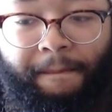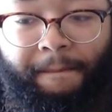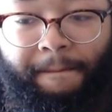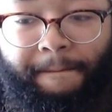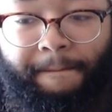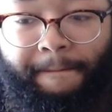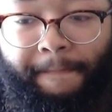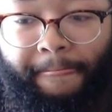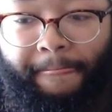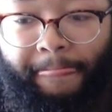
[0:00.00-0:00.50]

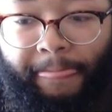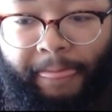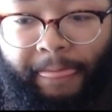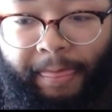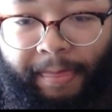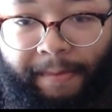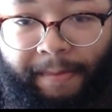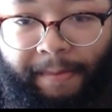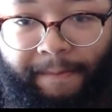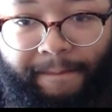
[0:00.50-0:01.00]

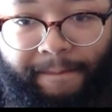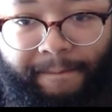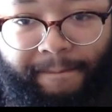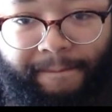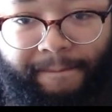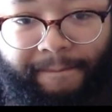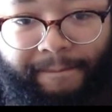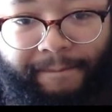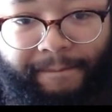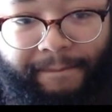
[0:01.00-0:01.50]

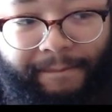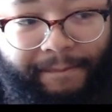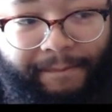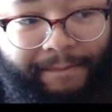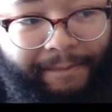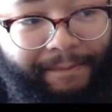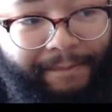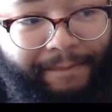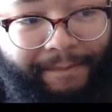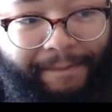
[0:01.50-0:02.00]

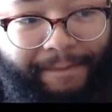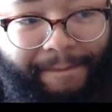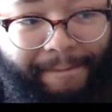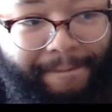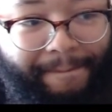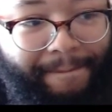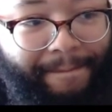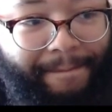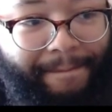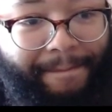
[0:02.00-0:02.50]

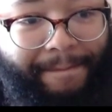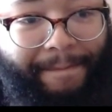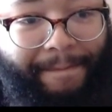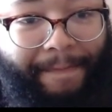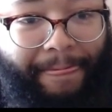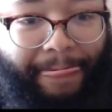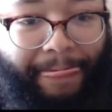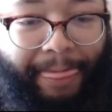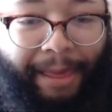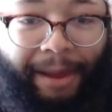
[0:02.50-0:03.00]

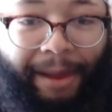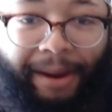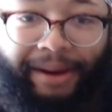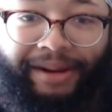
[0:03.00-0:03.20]
(not speaking)